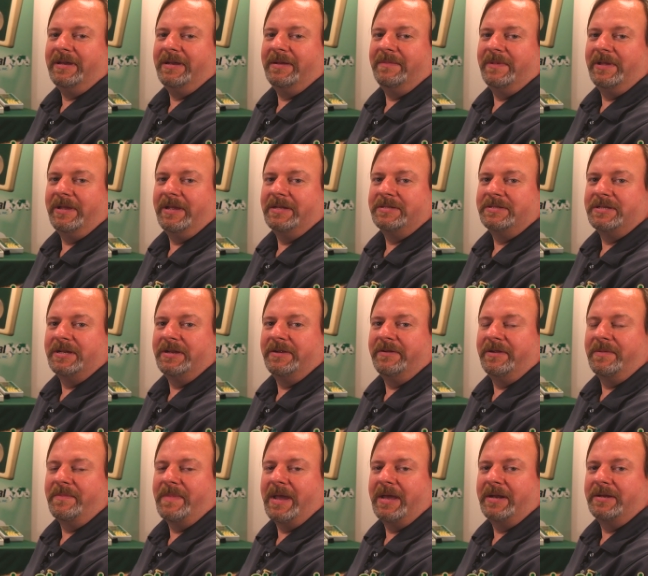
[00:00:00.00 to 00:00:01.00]
I'm the
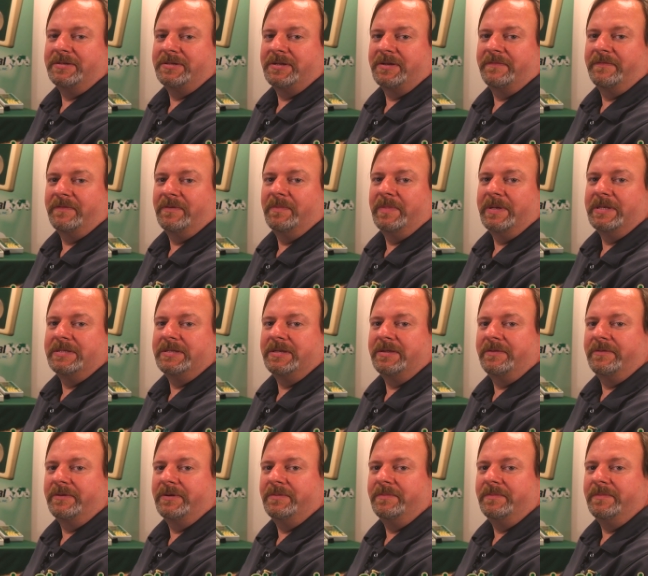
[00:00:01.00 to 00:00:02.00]
engineering manager for B C
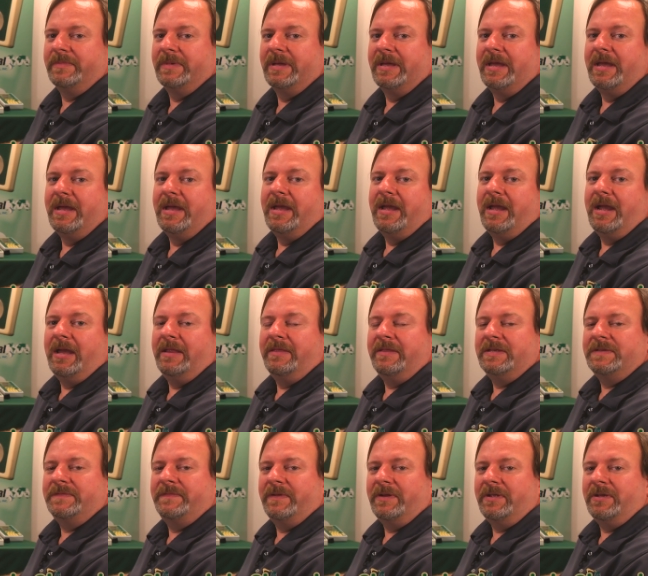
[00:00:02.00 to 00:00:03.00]
Group. In
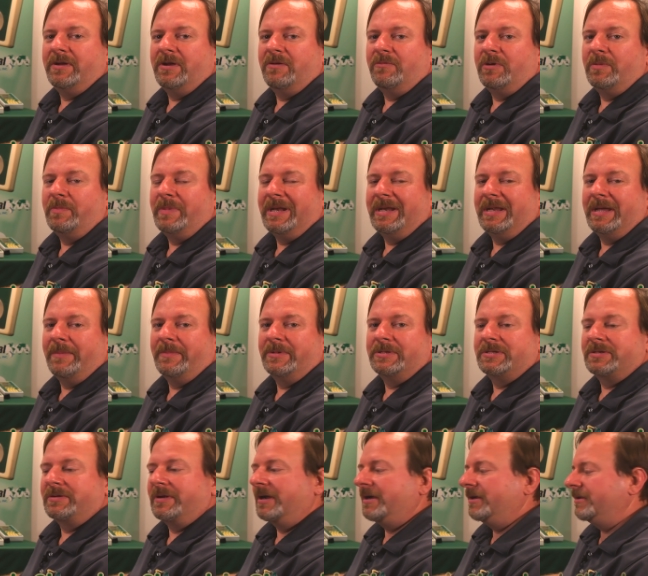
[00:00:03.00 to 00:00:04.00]
this video, we'll be
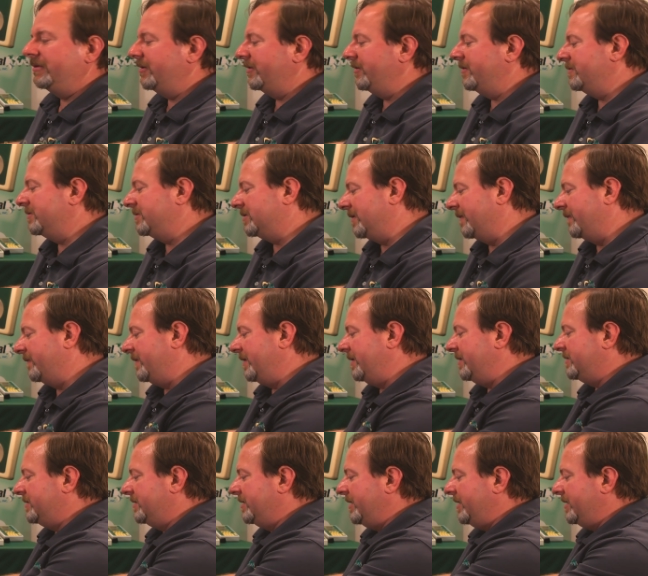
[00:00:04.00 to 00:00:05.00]
demonstrating the use of
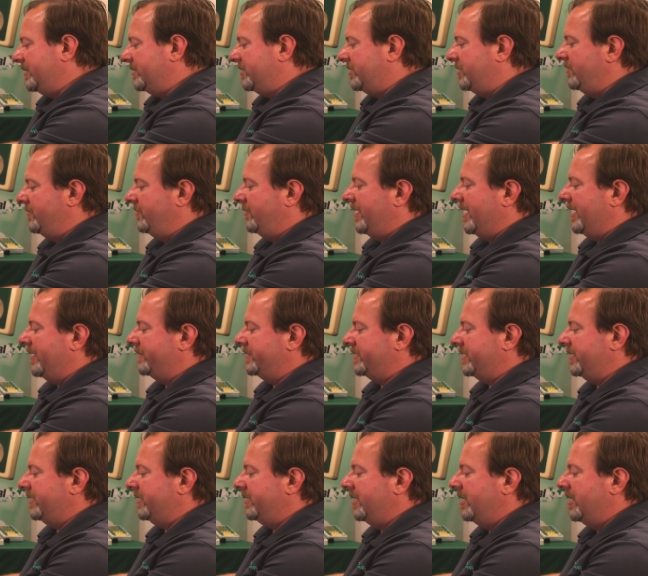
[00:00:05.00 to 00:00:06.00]
the C S two
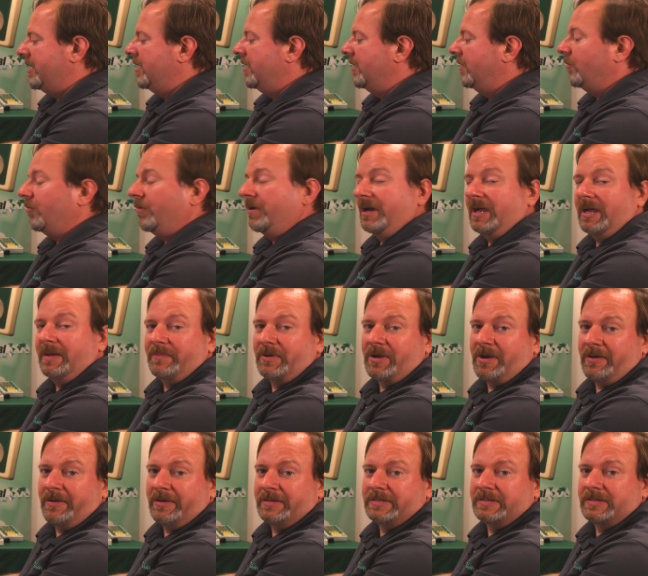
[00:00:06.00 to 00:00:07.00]
thousand one amp
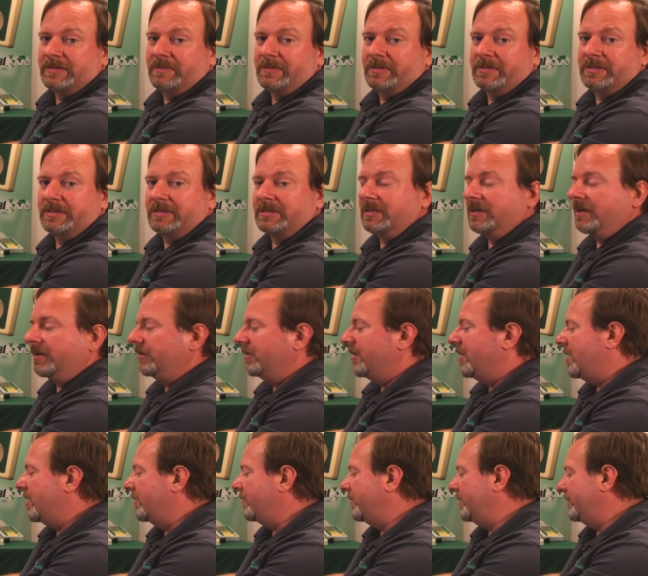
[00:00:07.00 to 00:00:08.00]
current source
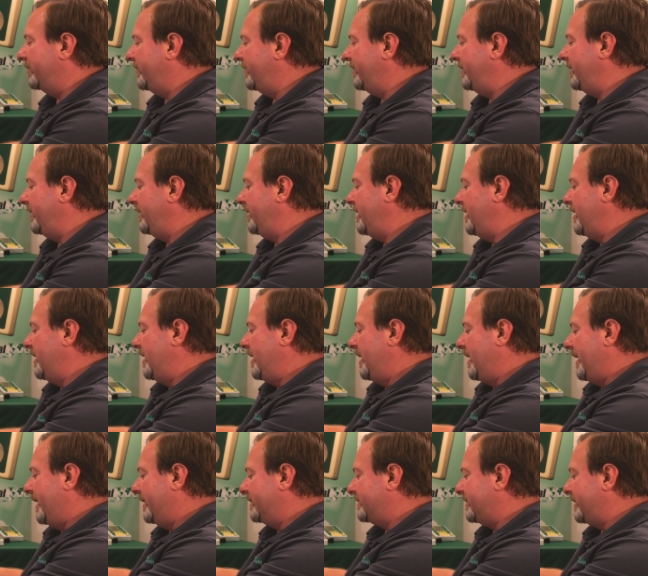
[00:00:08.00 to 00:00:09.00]
along with the
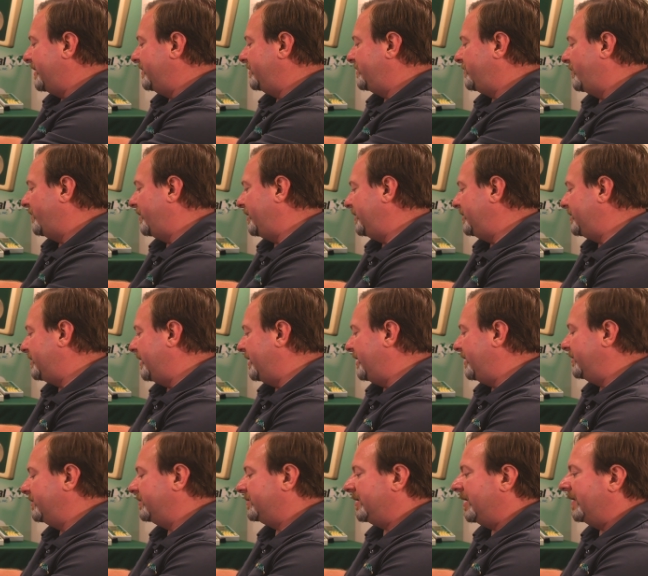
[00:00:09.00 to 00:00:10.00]
S A twenty
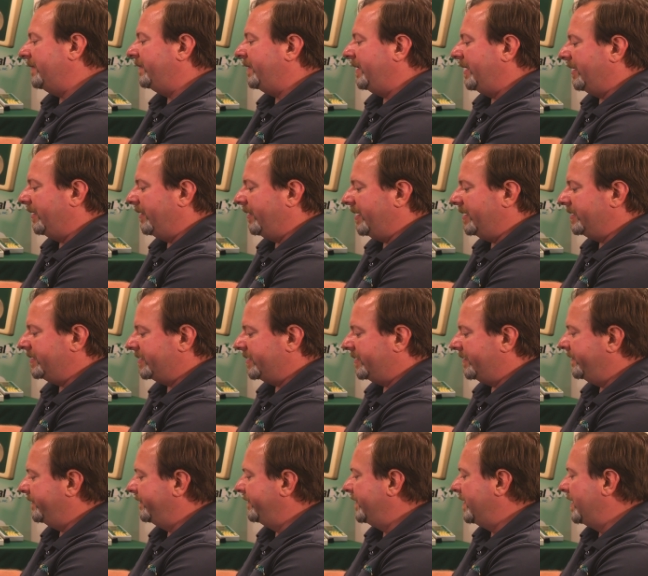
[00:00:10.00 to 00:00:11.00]
ten safety analyzer.